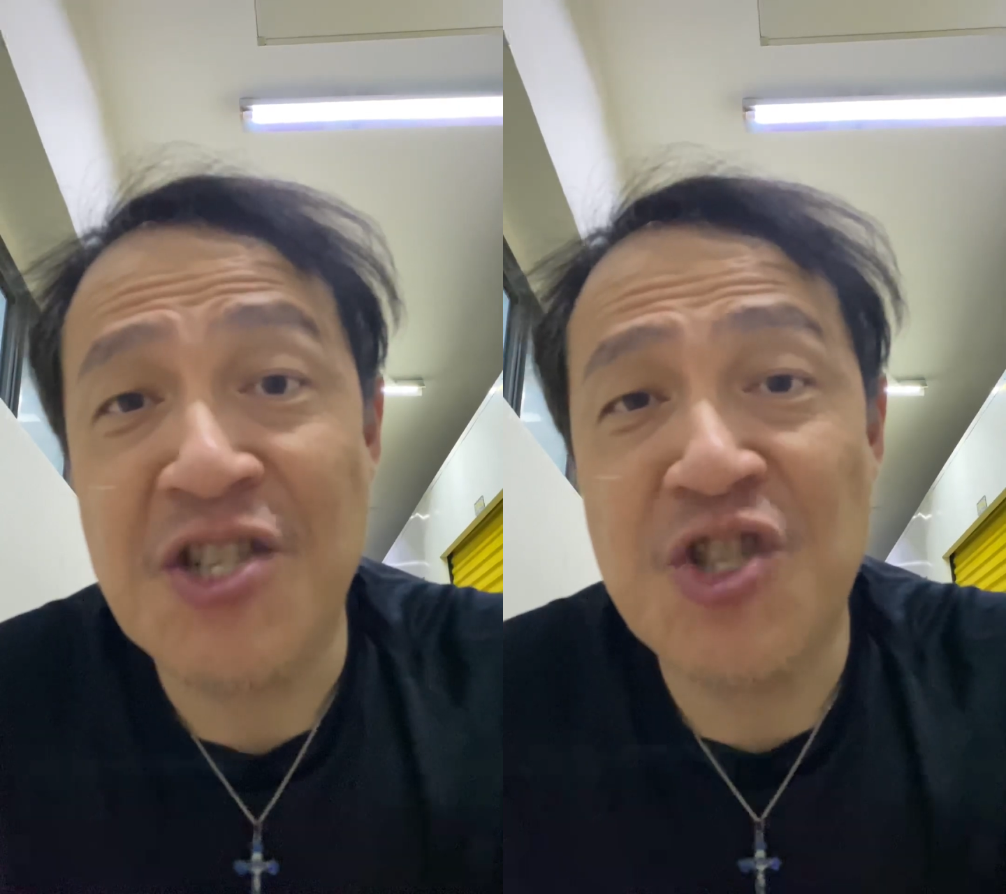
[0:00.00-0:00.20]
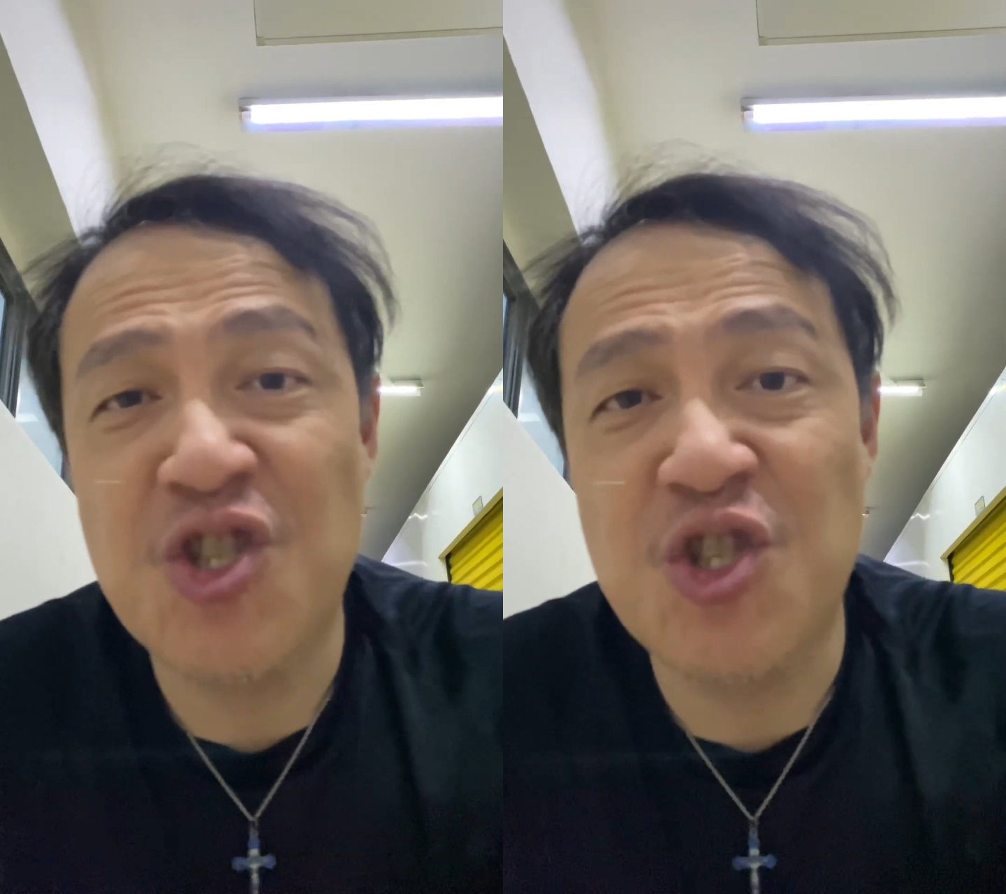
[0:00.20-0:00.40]

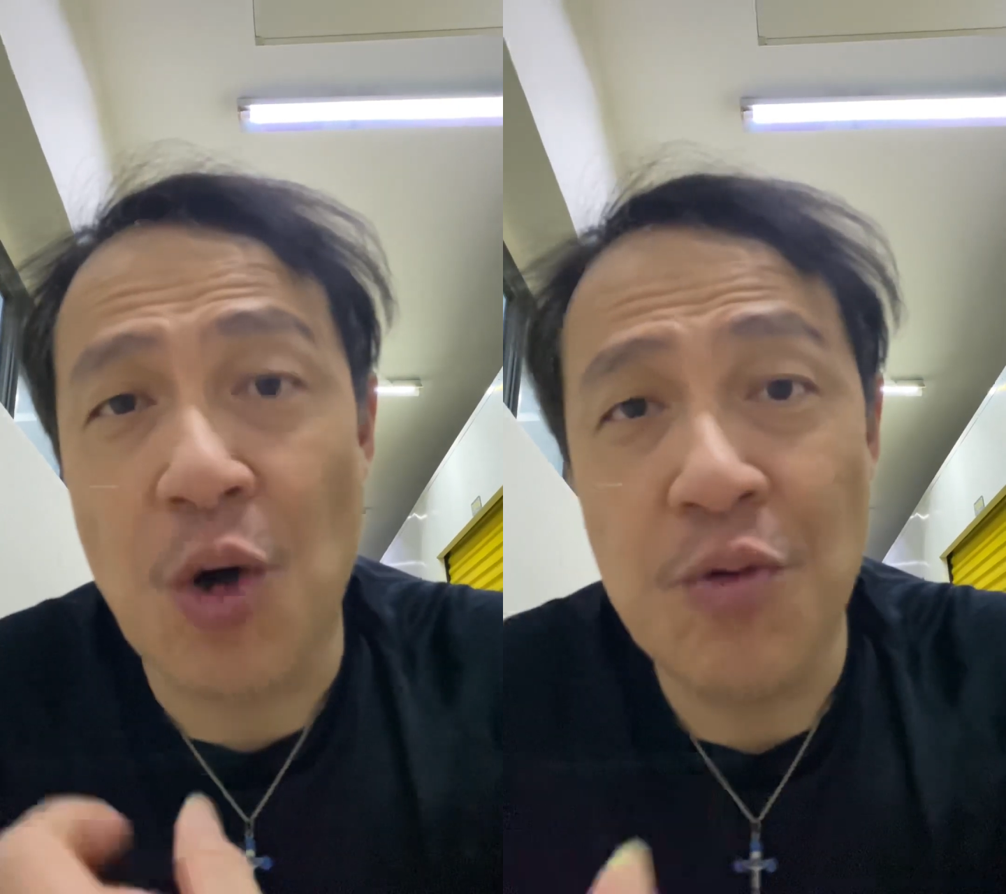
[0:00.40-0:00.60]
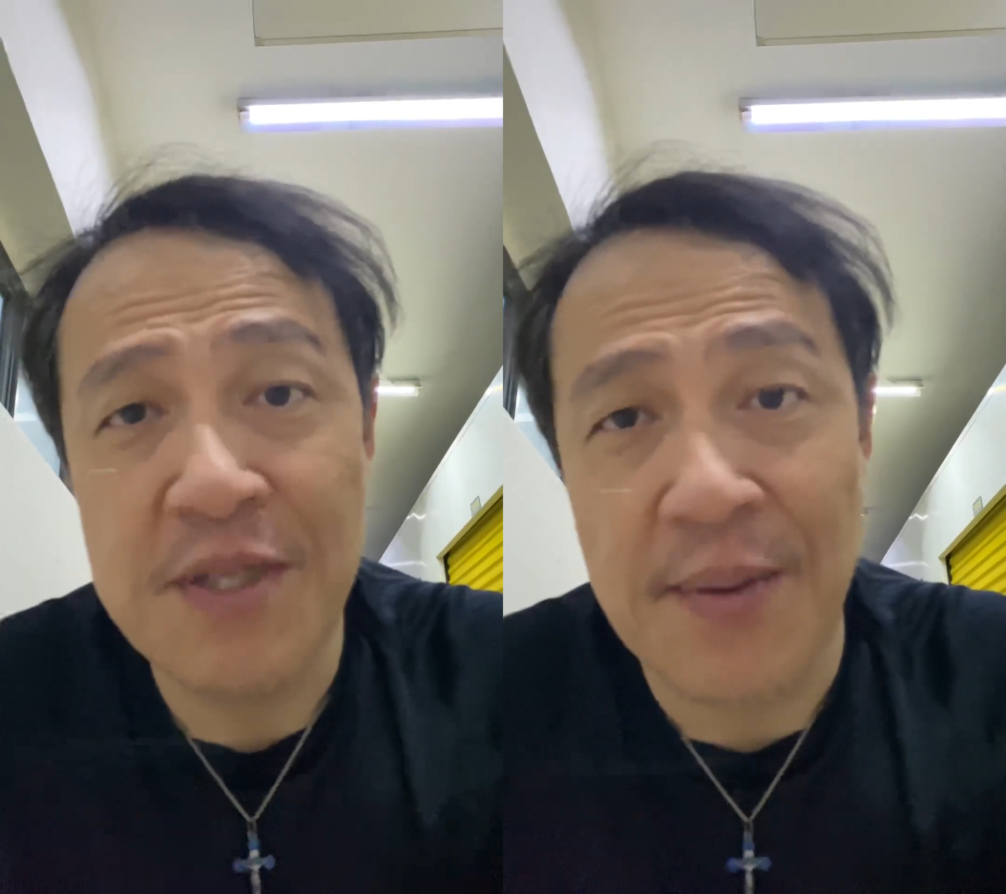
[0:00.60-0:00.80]
just
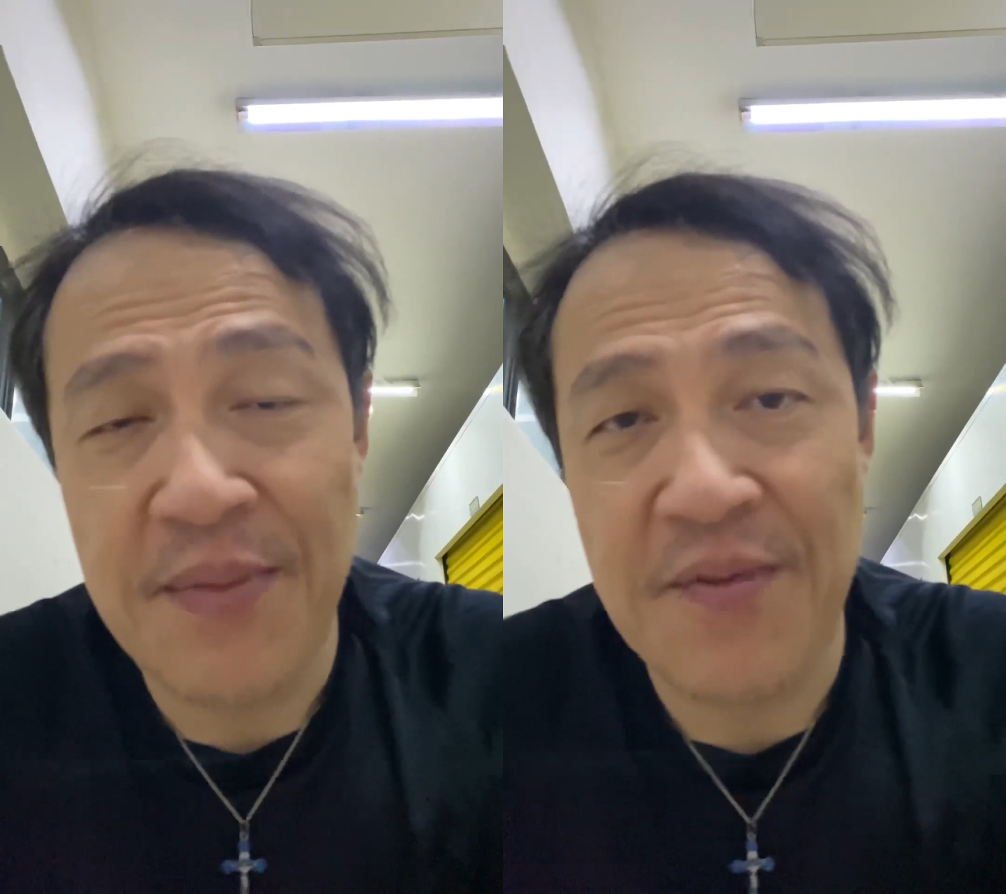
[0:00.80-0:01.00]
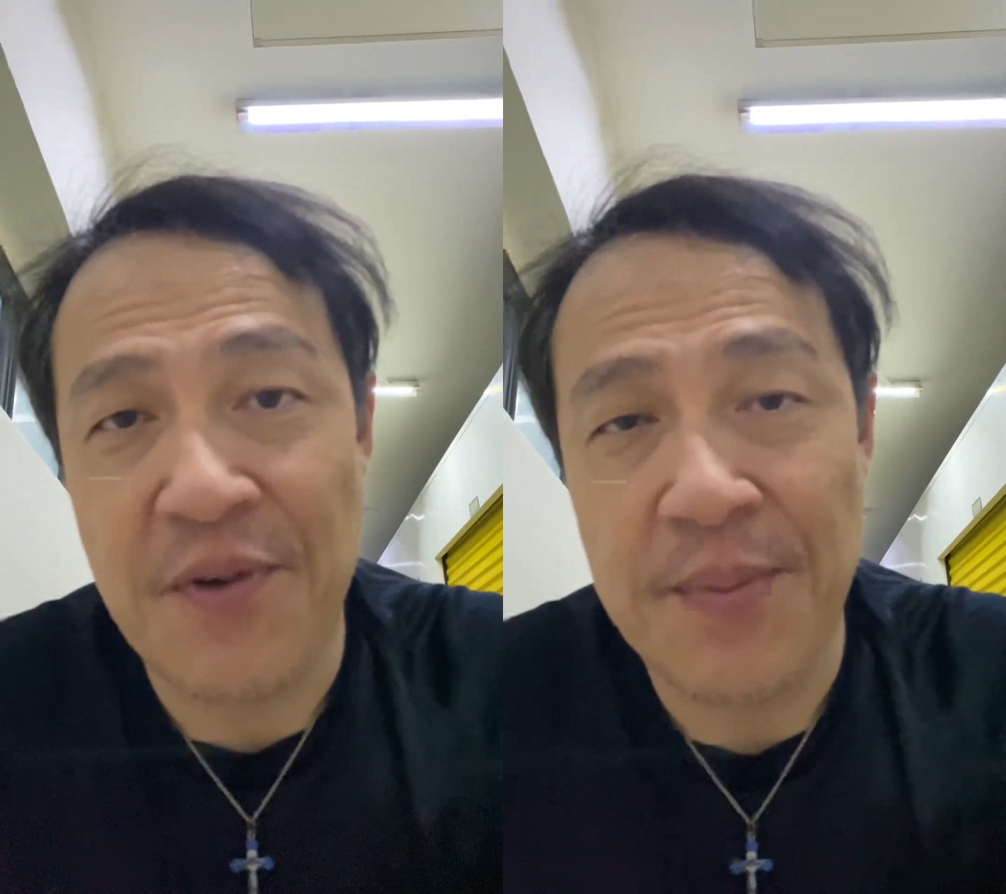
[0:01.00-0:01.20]
stole
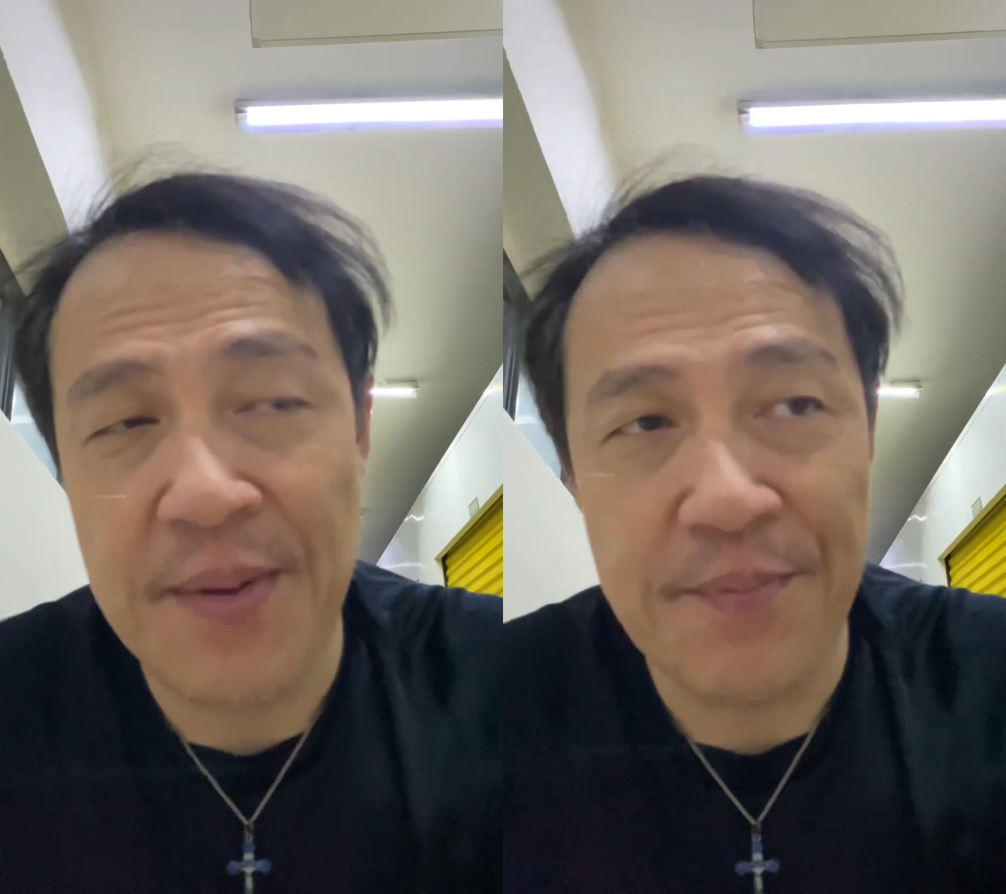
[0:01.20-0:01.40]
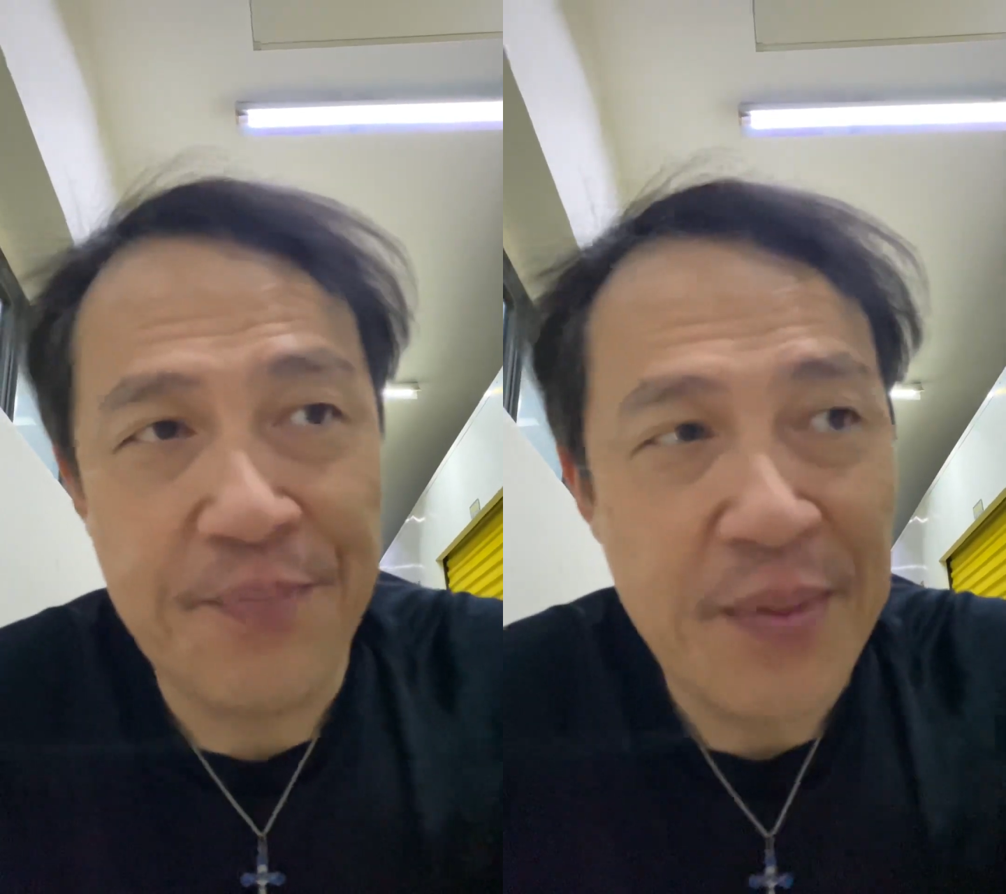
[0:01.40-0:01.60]
something from him.